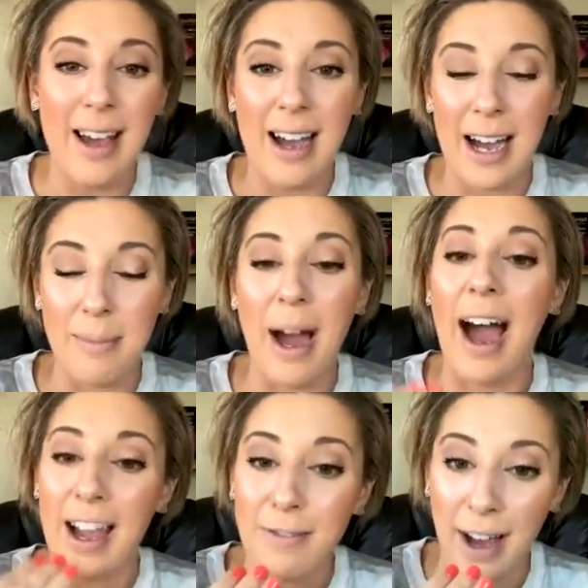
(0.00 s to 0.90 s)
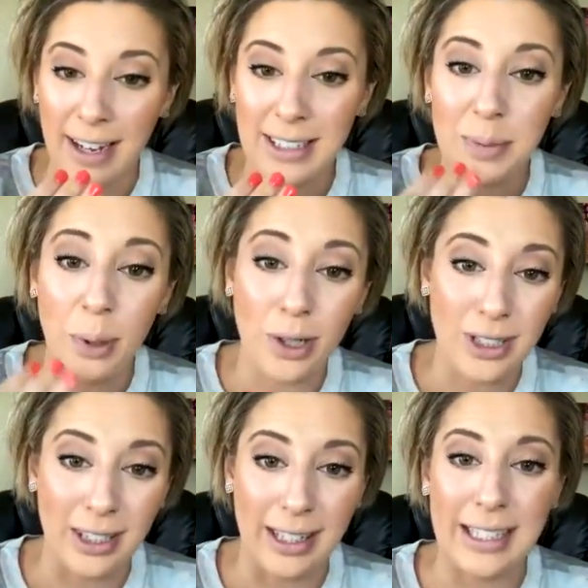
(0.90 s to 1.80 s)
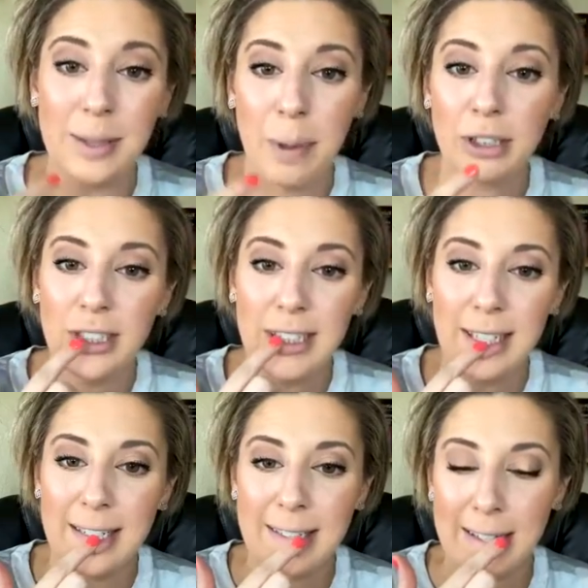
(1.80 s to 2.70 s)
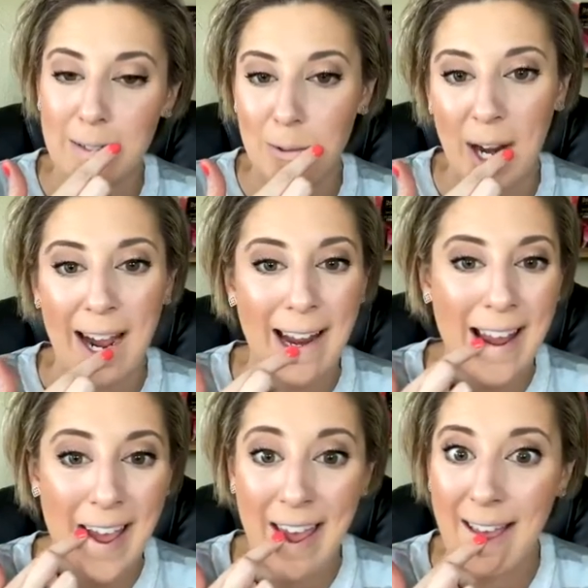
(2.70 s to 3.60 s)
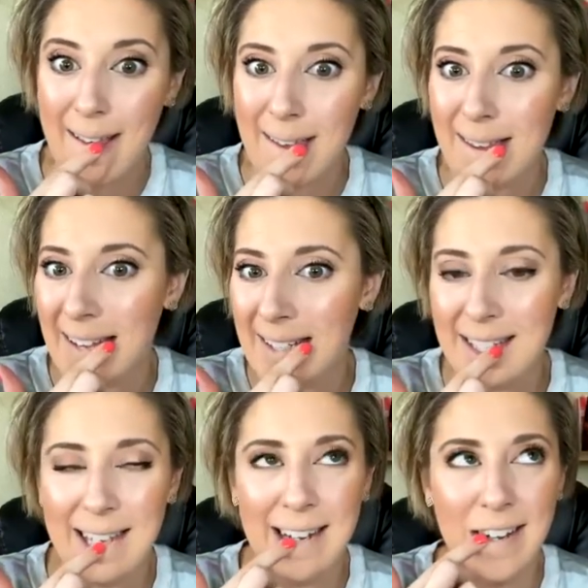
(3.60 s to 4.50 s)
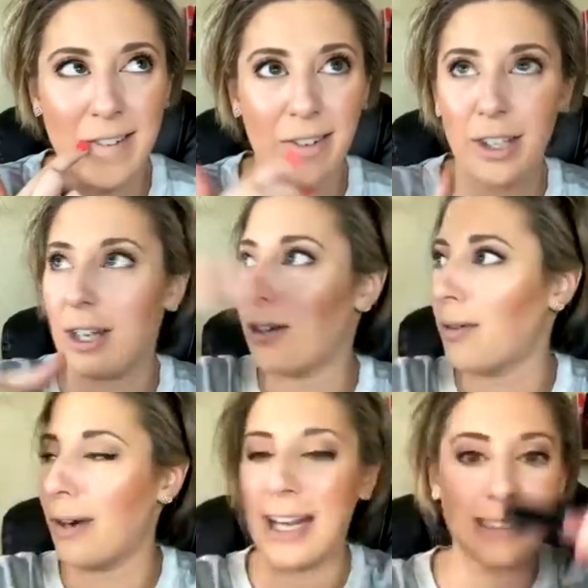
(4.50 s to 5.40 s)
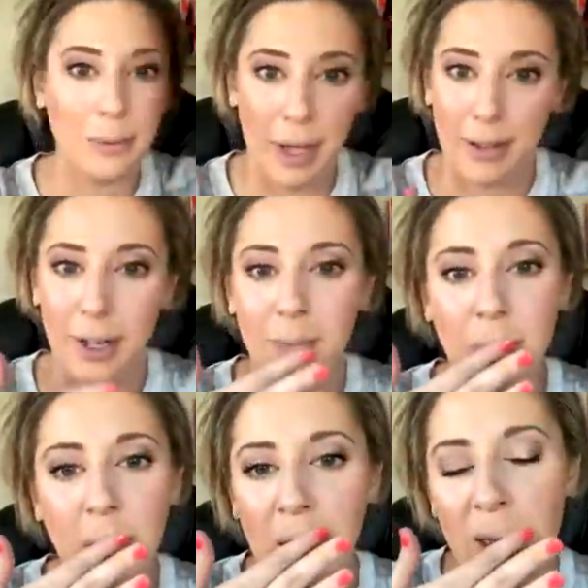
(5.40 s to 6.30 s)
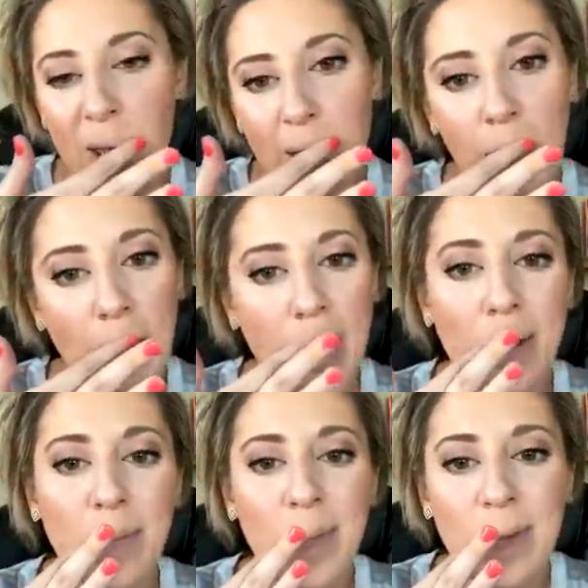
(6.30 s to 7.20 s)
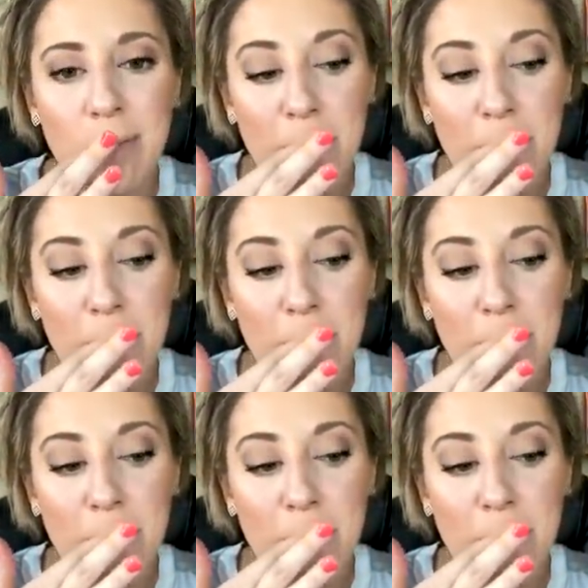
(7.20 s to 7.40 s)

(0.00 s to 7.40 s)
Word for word: Um, I find personally, especially during this like dry season of crazy weather, um,